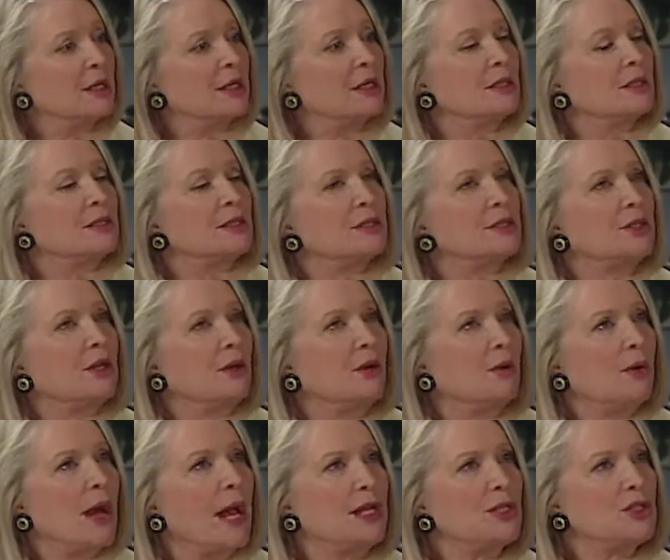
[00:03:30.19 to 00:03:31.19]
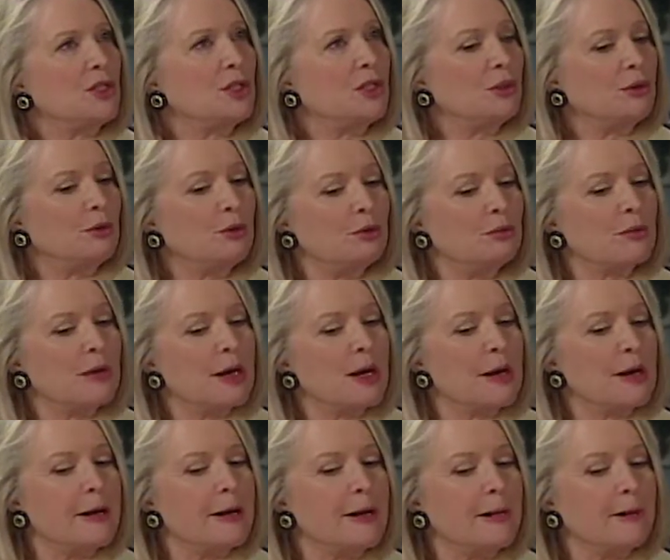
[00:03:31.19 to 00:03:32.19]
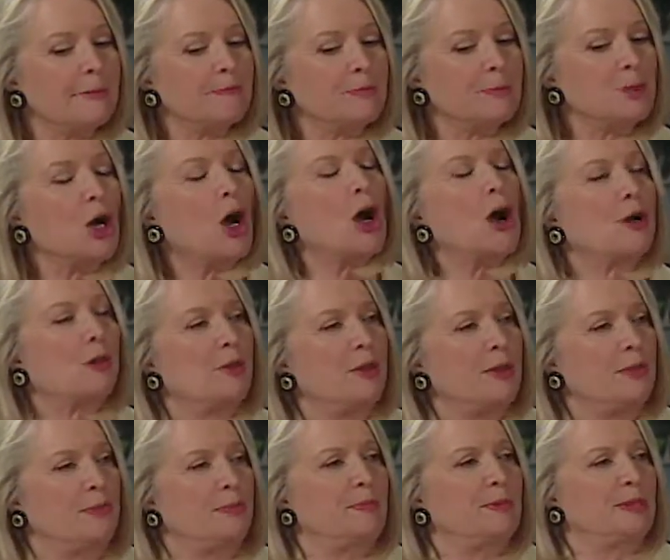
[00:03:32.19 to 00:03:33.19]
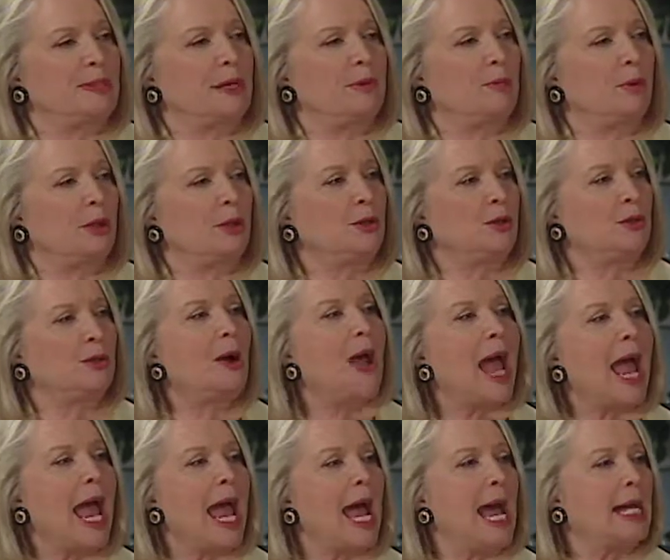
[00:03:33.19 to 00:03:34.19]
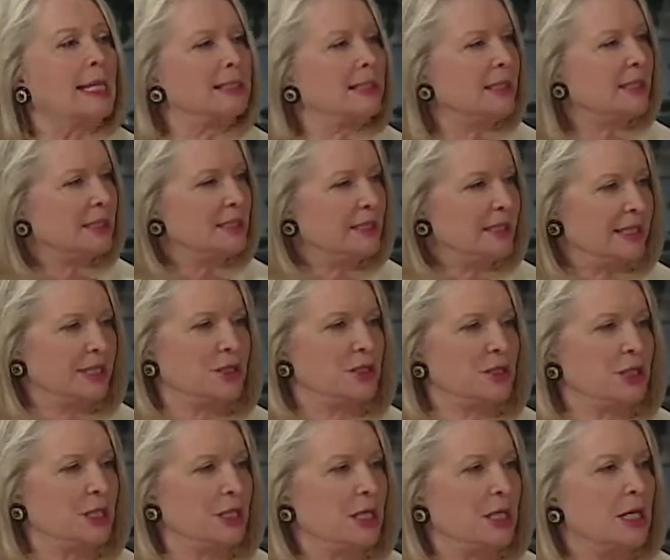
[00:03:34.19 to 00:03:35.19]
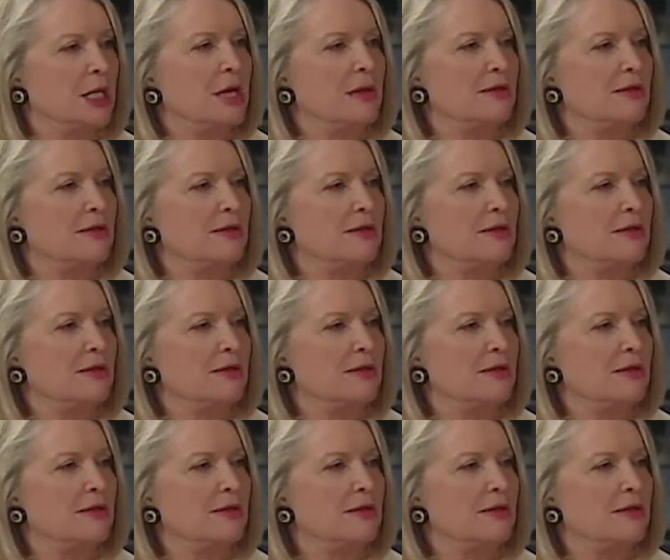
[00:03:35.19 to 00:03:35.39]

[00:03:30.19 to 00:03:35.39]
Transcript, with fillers: Yep. So as you talk with someone who has an addiction